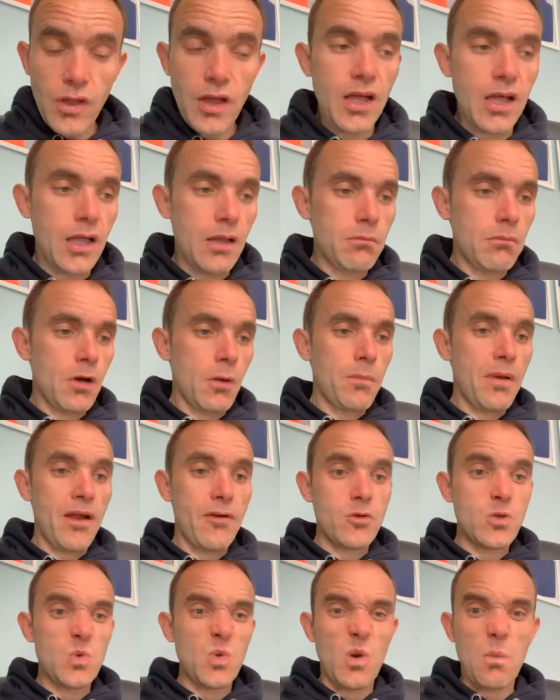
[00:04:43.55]
Uh, my
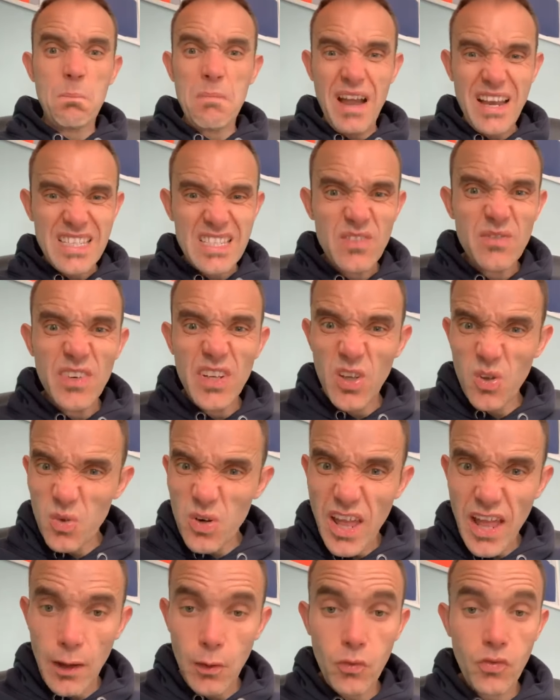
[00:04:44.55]
parents were not massively
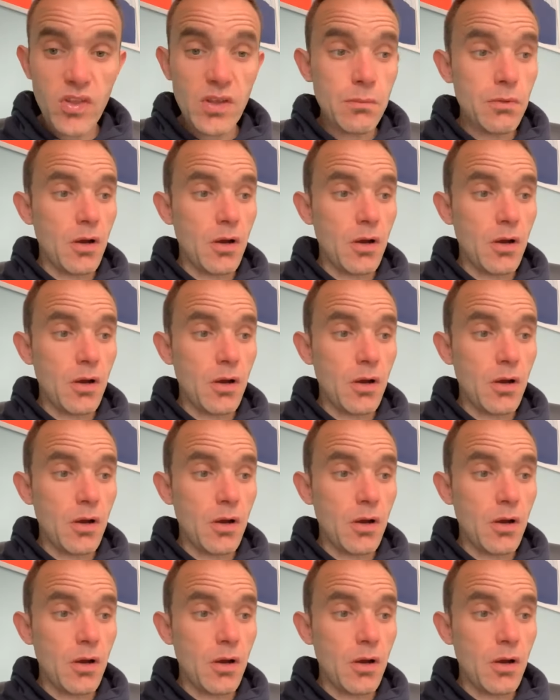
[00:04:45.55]
unhealthy,